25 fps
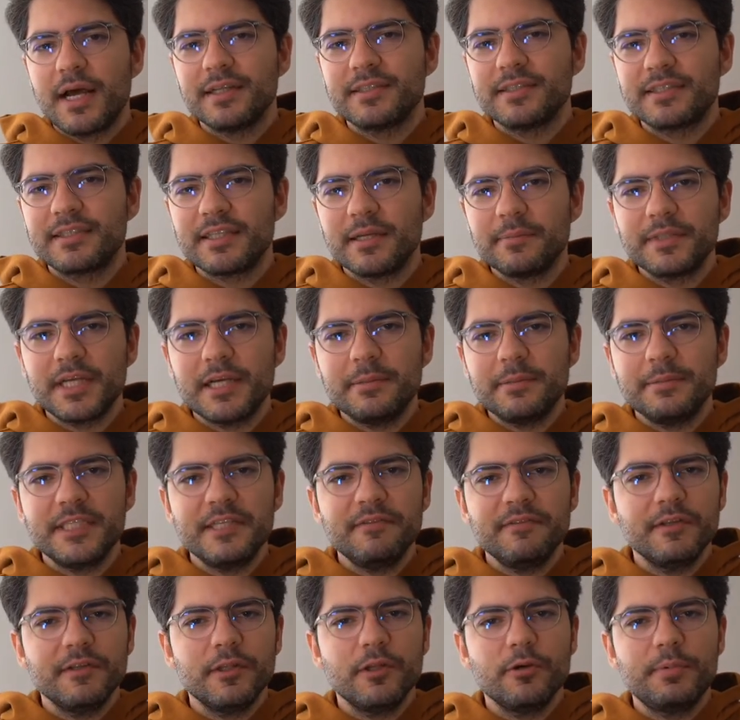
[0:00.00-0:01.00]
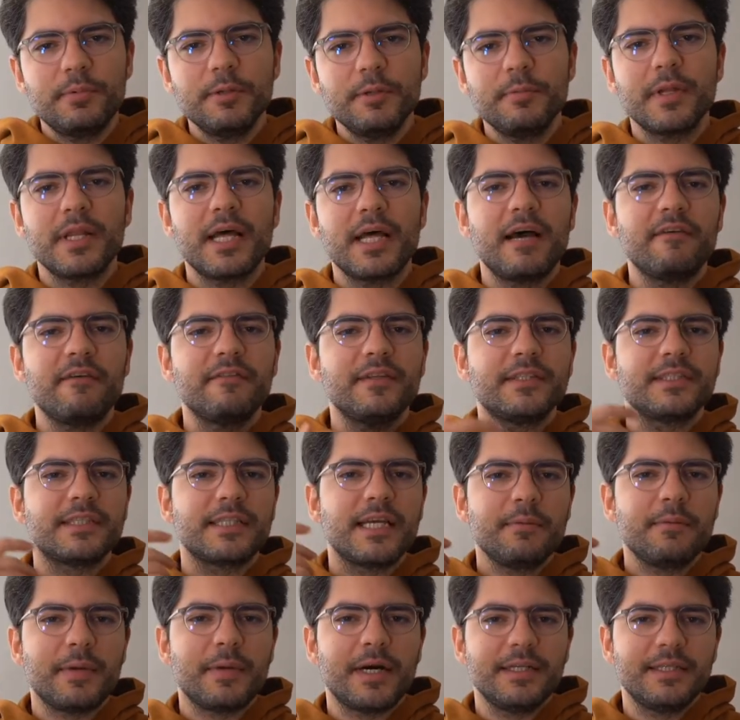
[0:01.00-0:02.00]
And sometimes even though people have the
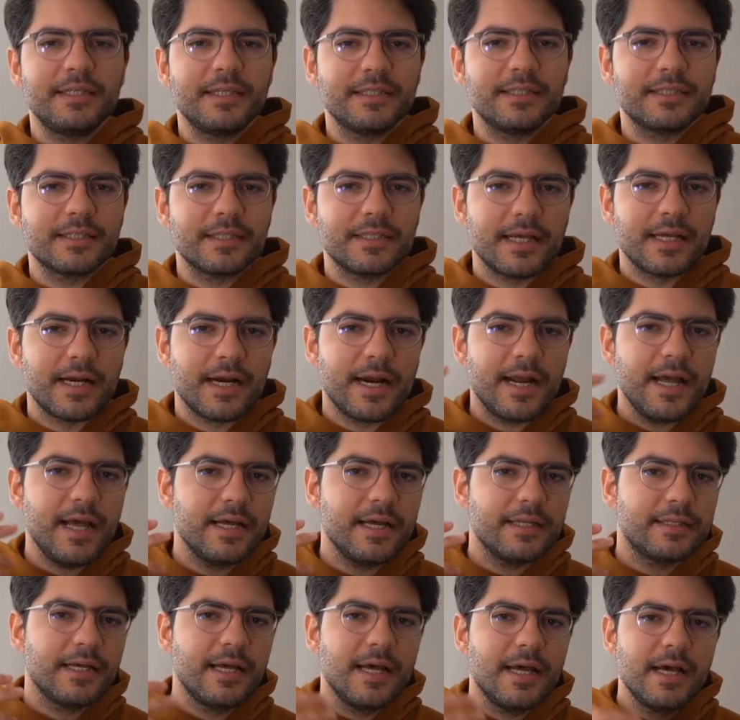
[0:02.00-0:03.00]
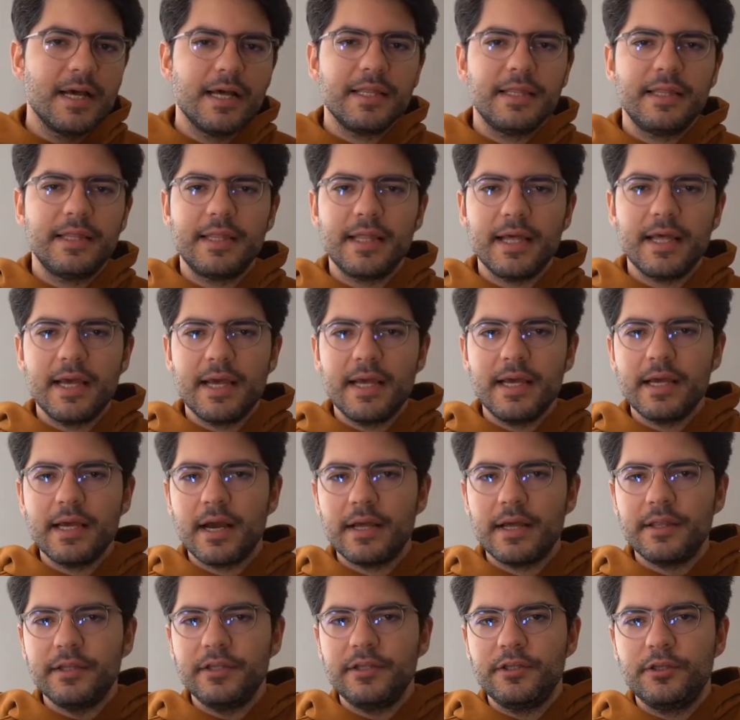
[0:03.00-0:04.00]
same ideas in their head, they
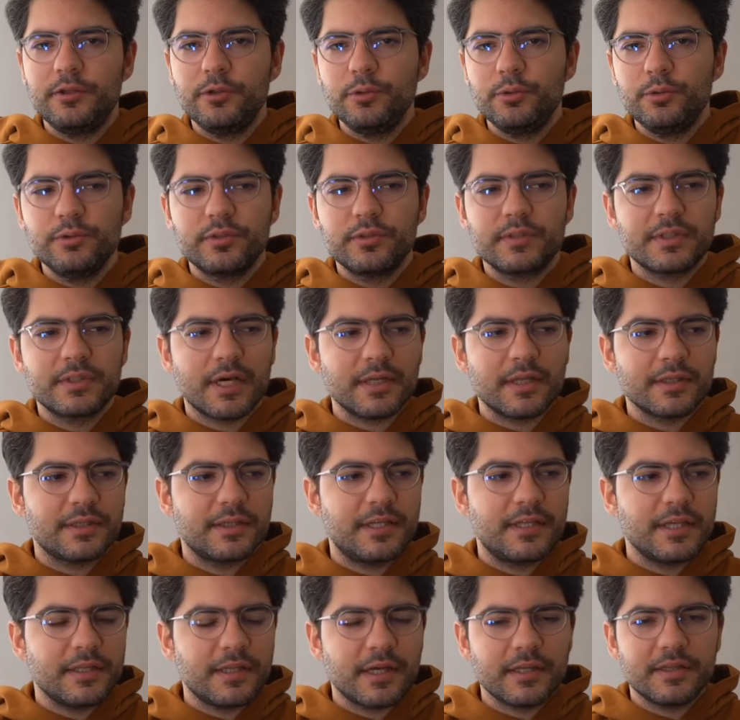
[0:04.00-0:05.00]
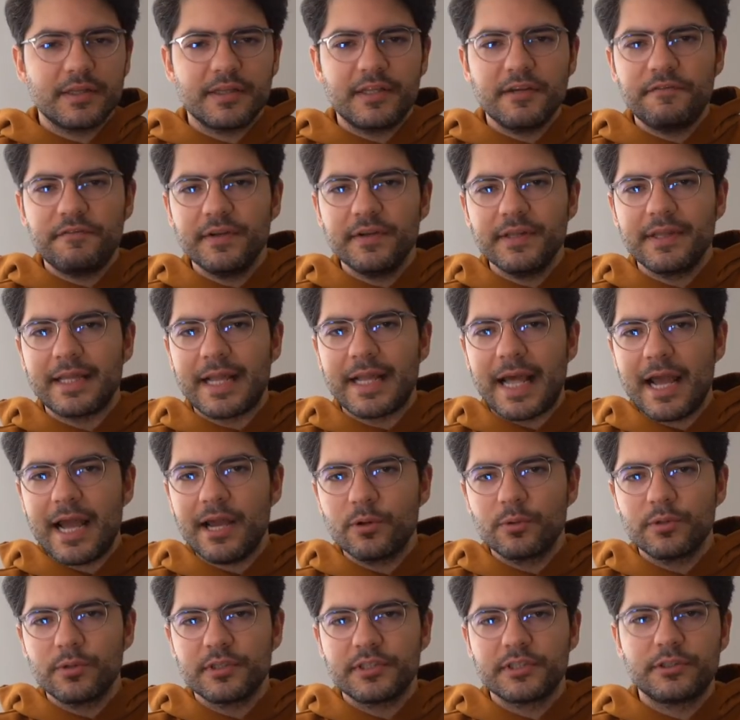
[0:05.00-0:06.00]
used a different
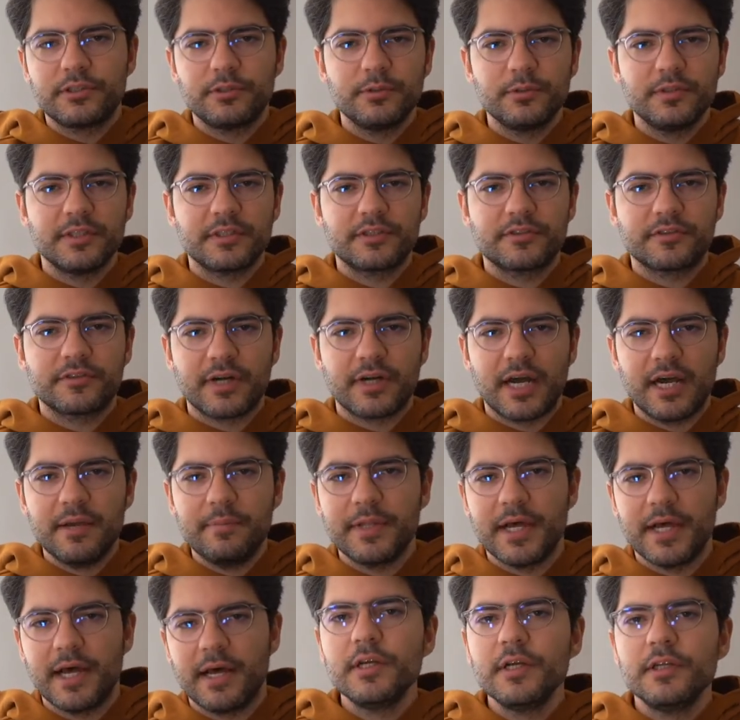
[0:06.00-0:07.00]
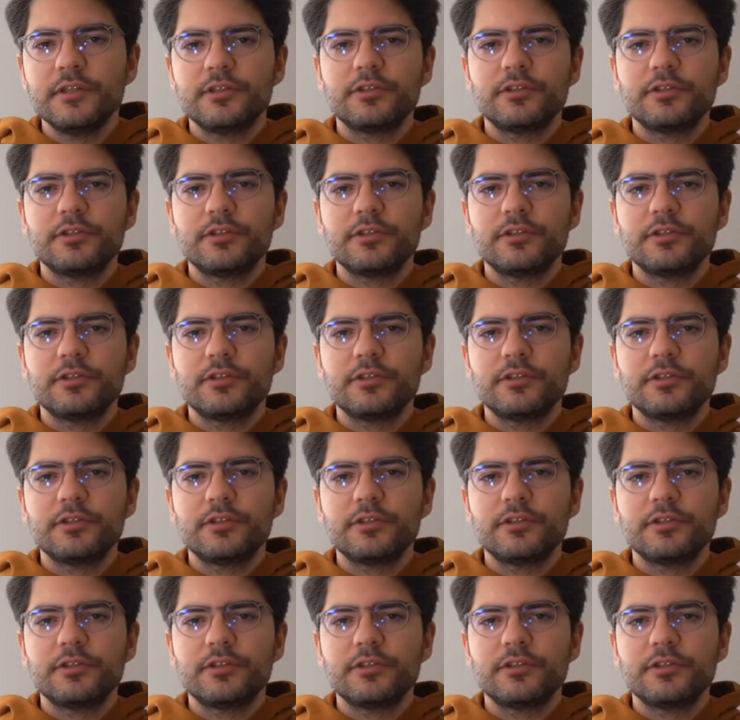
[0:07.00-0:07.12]
language to describe that.